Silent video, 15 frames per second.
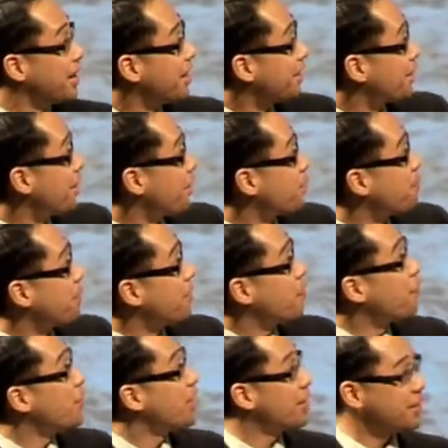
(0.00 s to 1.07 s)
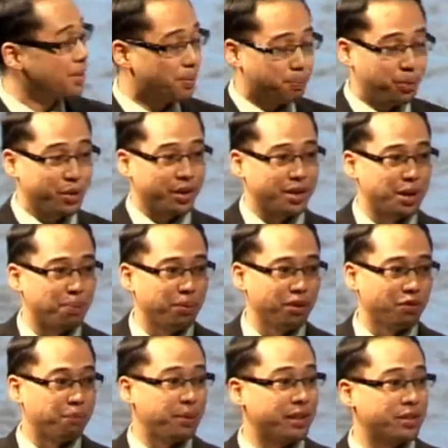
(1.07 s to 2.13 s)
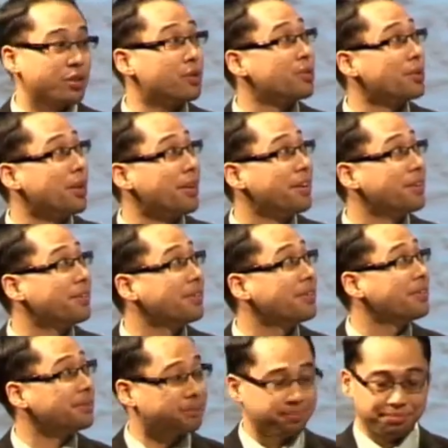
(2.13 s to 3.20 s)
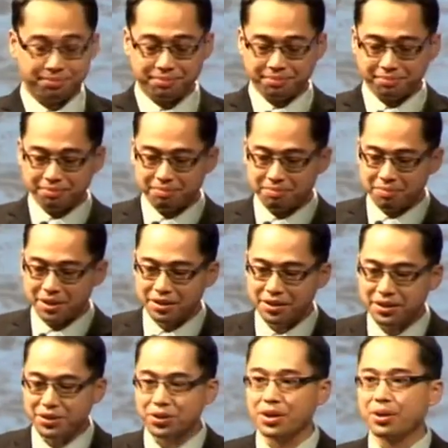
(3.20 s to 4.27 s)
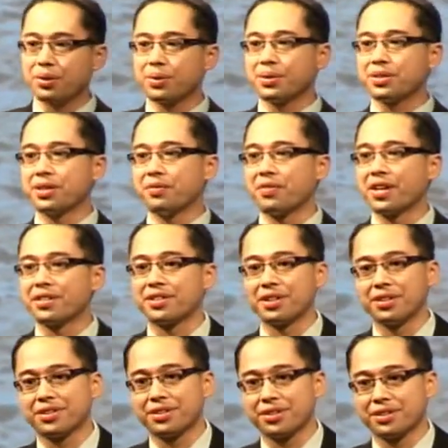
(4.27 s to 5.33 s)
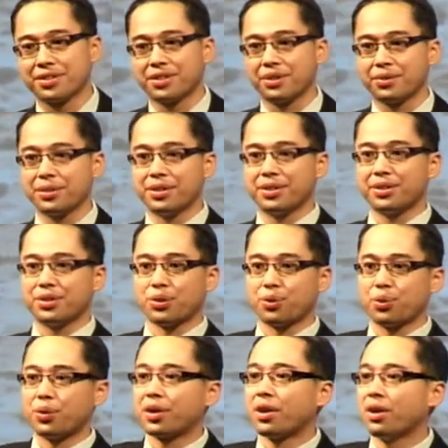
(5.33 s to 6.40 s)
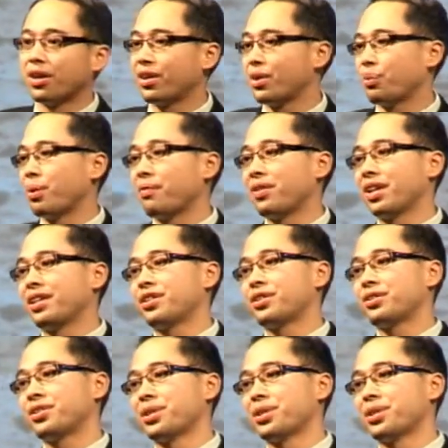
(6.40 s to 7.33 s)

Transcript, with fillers: I thought it'd be fitting to put a couple of pictures on. This here is an evangelistic series, or we call it a revelation